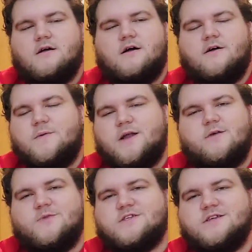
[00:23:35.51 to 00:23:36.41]
oh man,
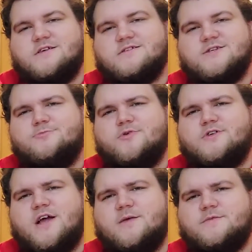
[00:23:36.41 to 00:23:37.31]
I miss it. Simpler
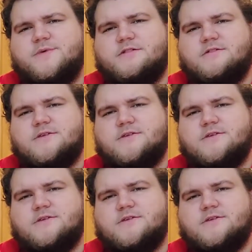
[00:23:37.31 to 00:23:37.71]
times, man.